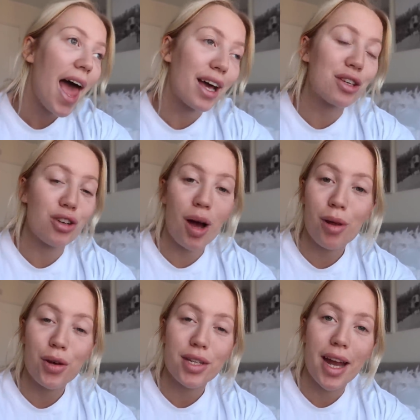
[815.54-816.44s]
extra
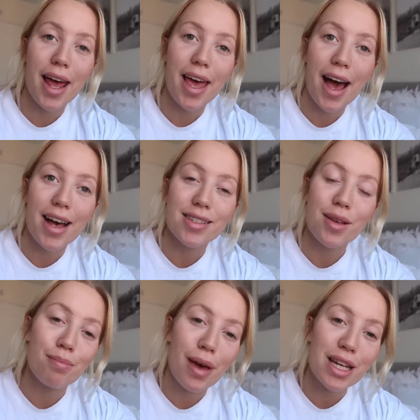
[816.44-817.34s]
upload today
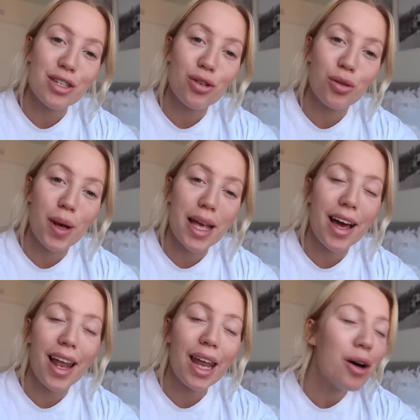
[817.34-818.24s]
has made your week
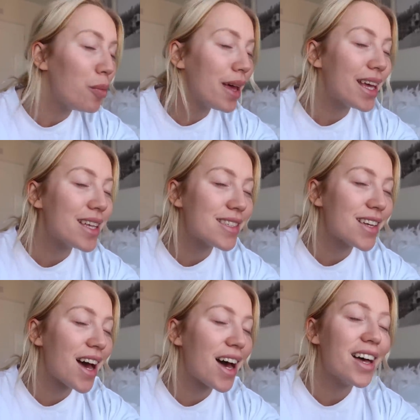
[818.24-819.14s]
a little bit
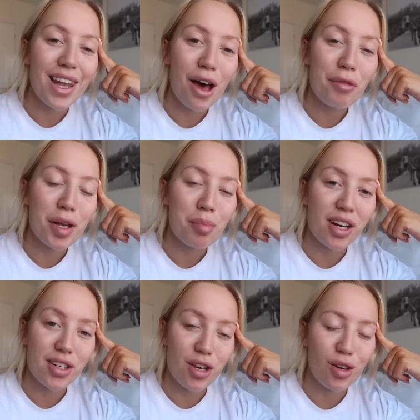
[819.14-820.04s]
easier. I love and
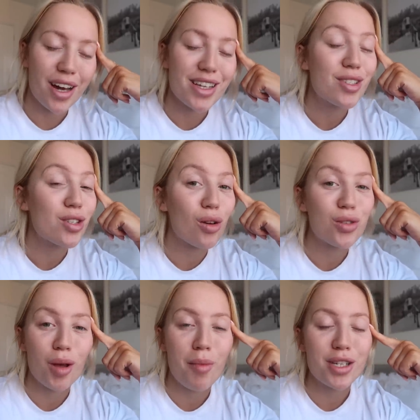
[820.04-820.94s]
appreciate you guys so,
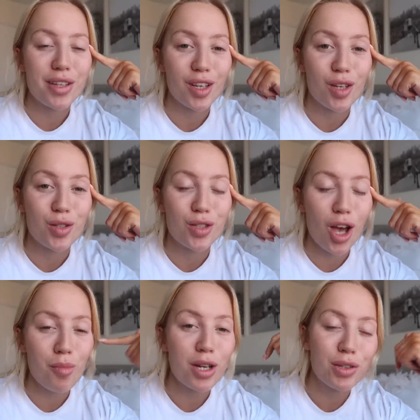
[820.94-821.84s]
so much. Thank you
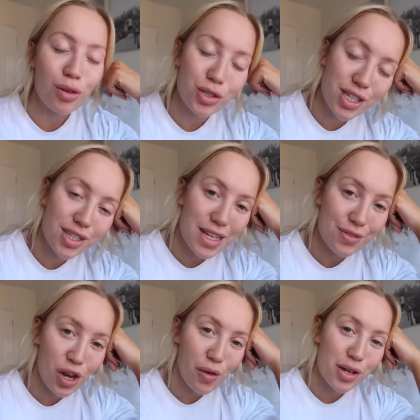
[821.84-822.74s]
so much for watching today's
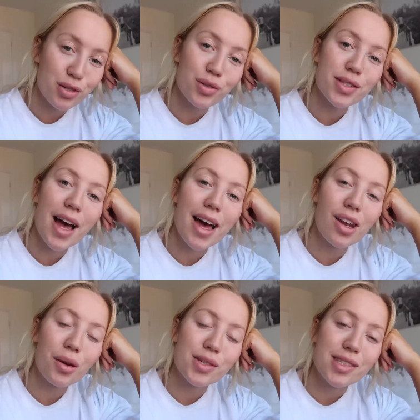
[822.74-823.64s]
video, angels.
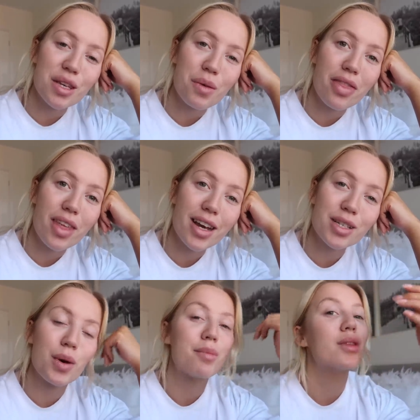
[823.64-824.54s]
And I will see you in the
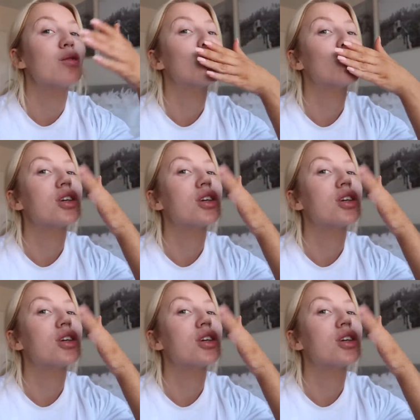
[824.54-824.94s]
next one.